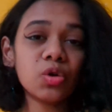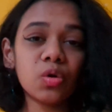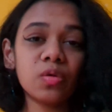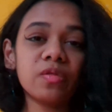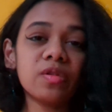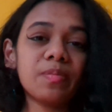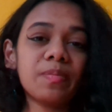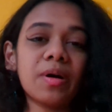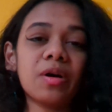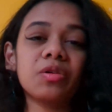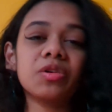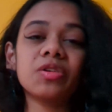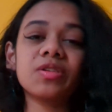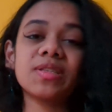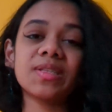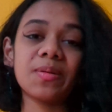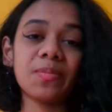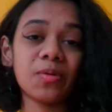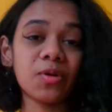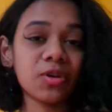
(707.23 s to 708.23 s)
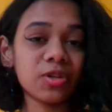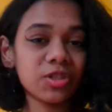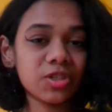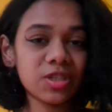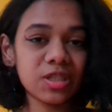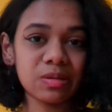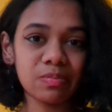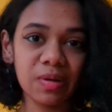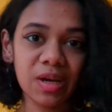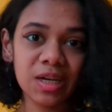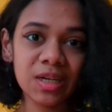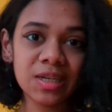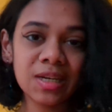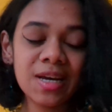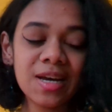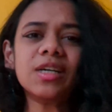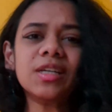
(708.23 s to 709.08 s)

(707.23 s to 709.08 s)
overpower your subconscious mind.